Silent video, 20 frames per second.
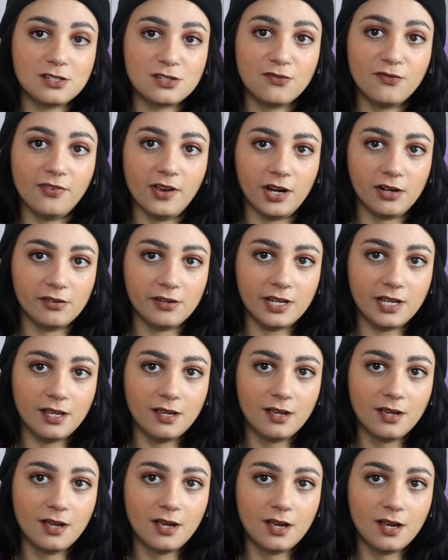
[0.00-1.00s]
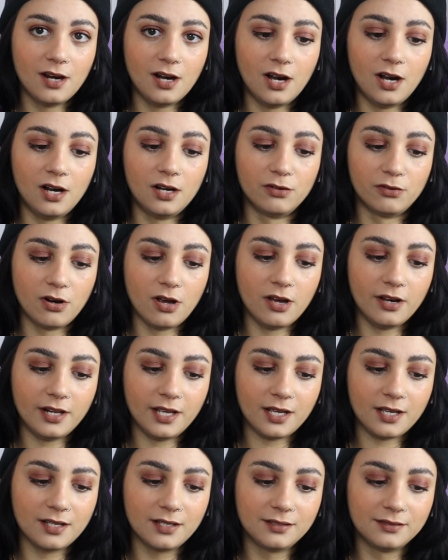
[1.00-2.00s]
It looks very
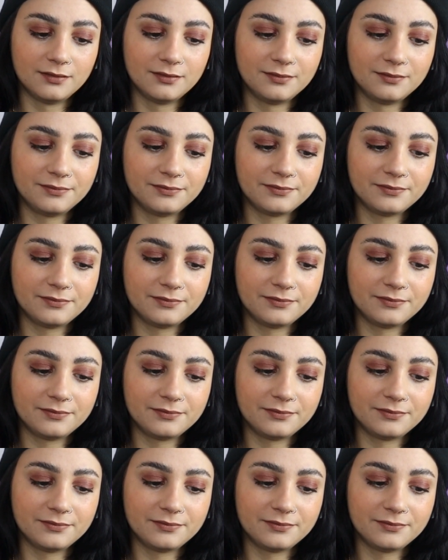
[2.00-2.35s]
erotic.